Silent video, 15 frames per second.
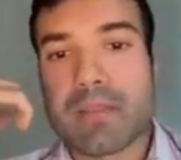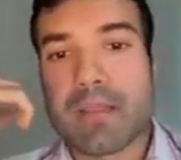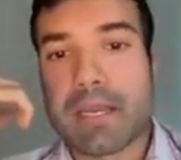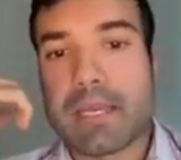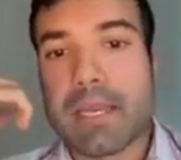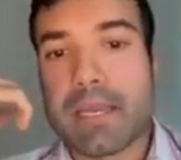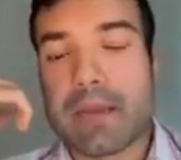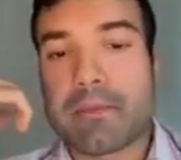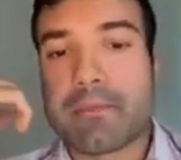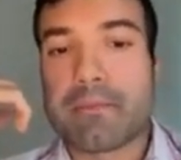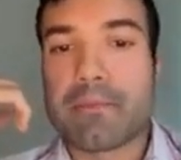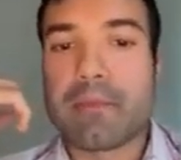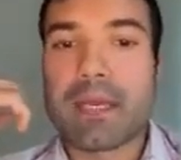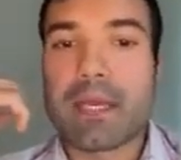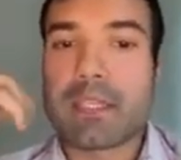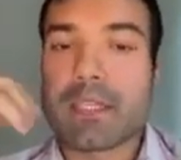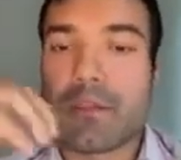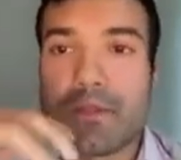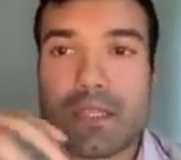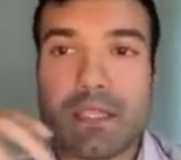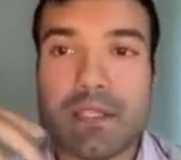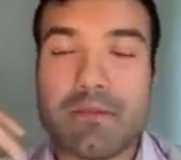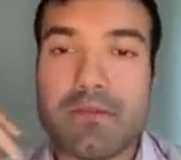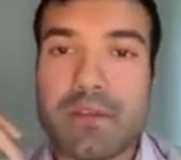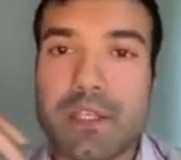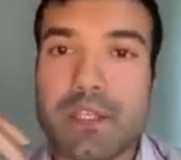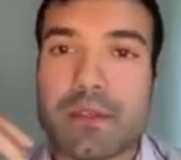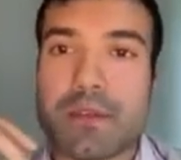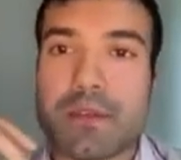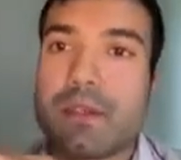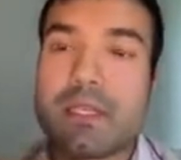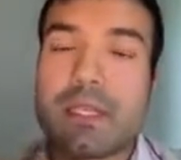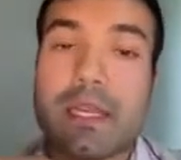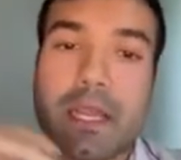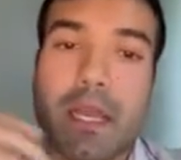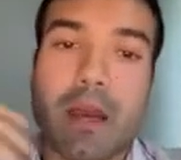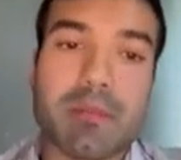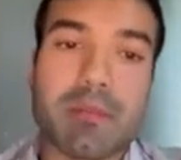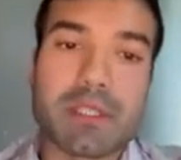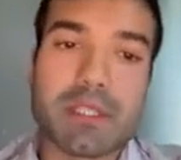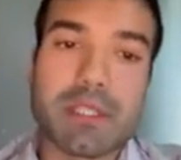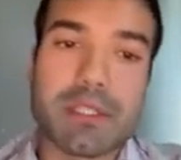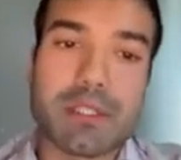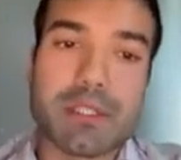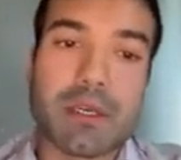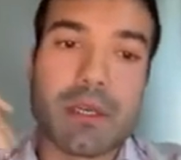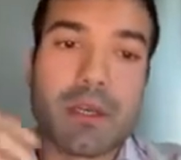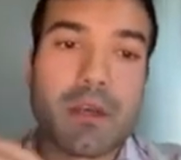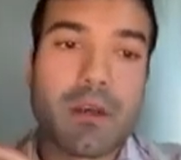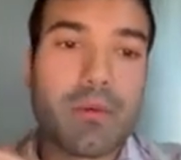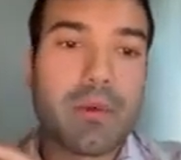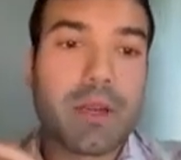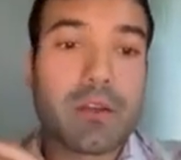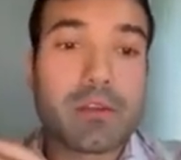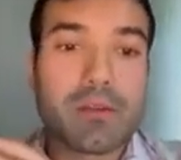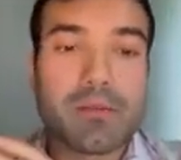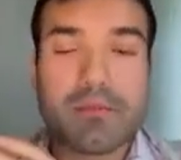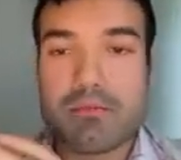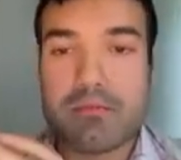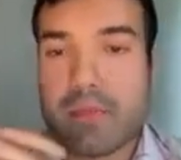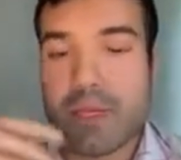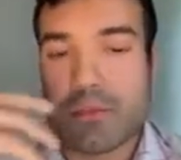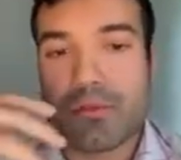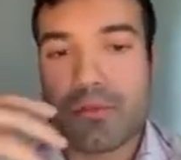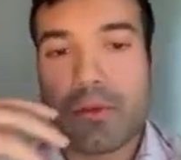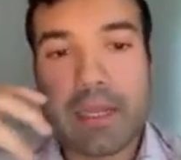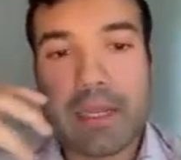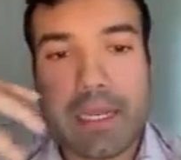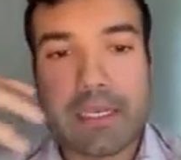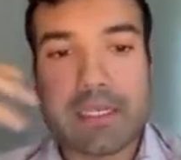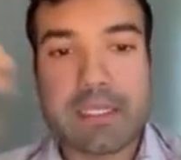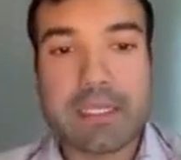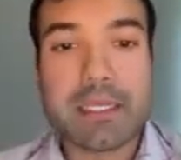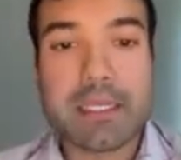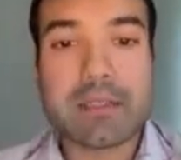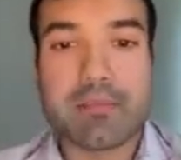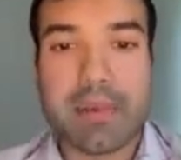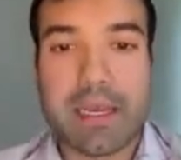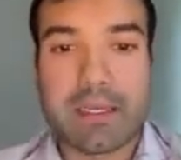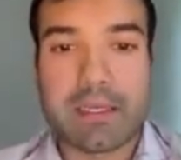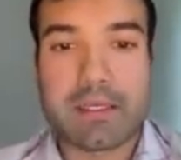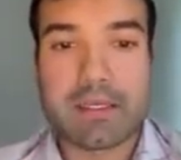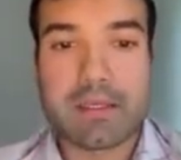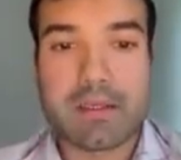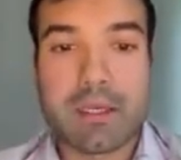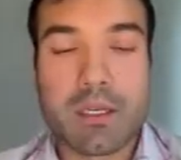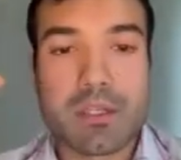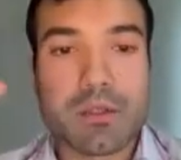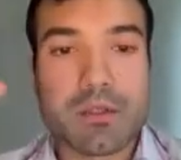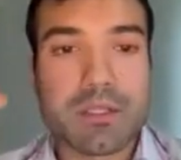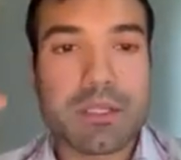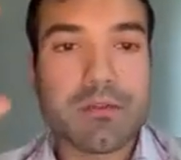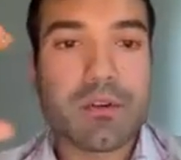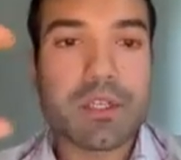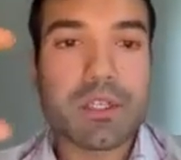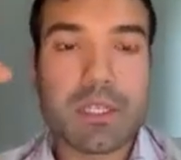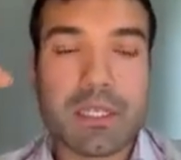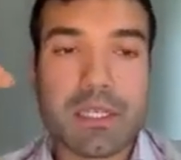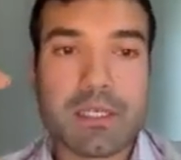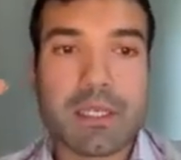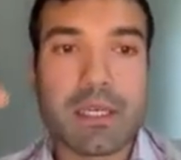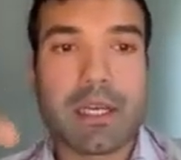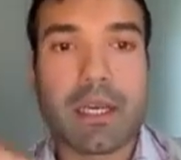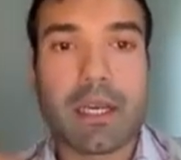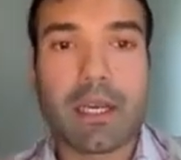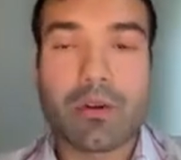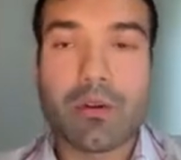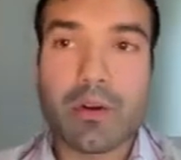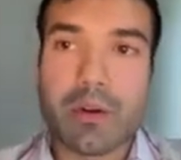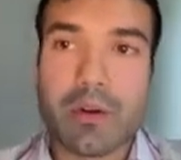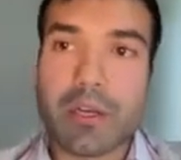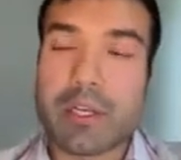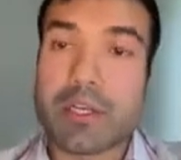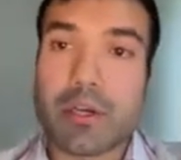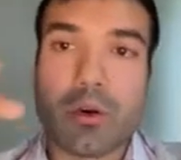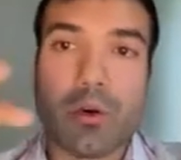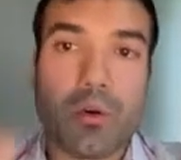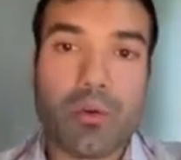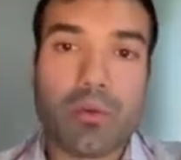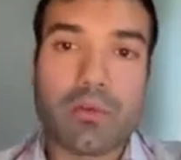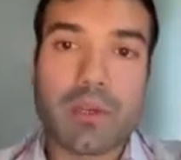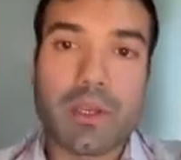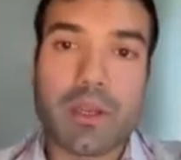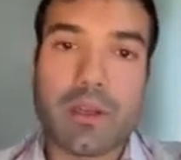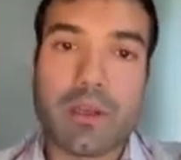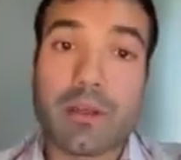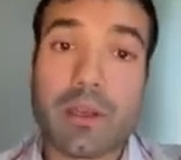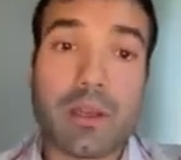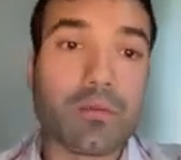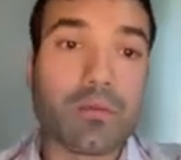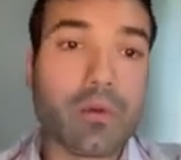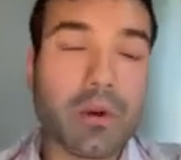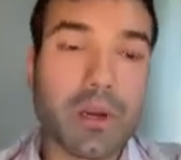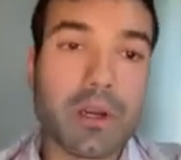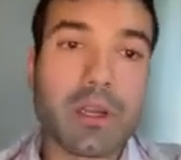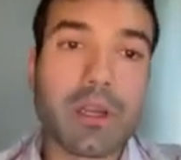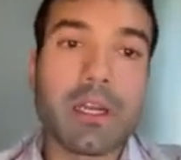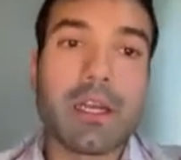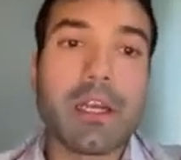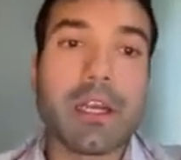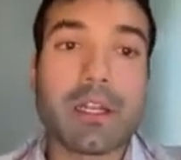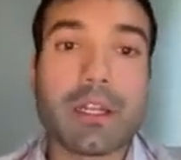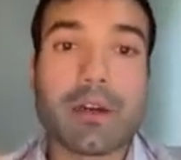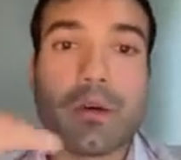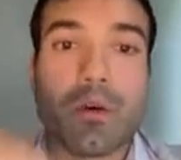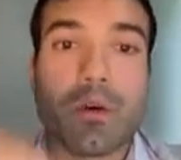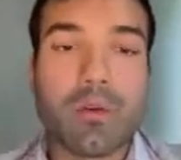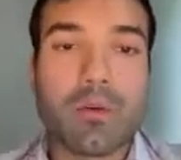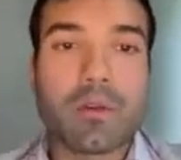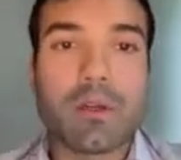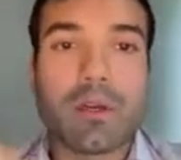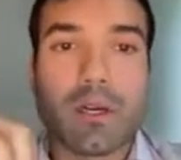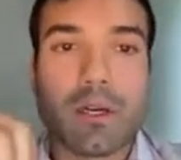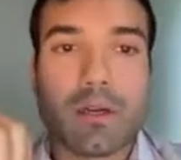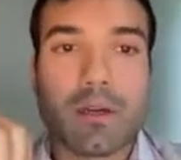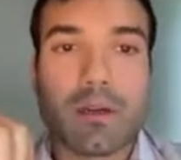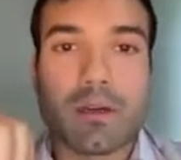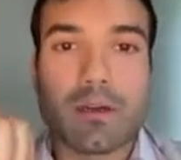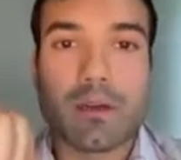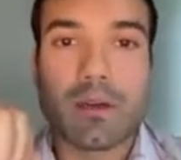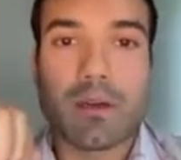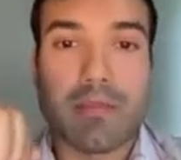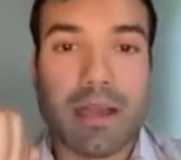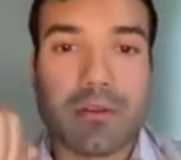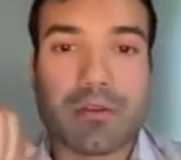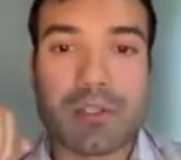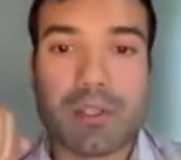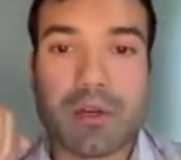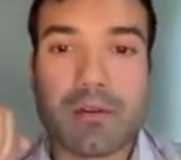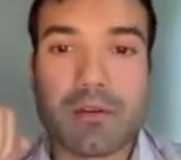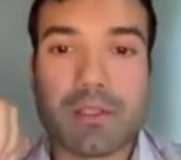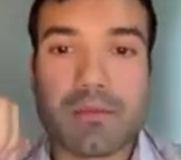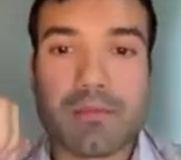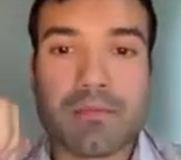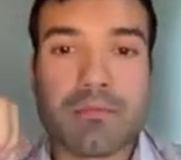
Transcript: again, because of this division, this decomposition, we also naturally gain team dependency. So different teams can order in their own, can work in their own microservice.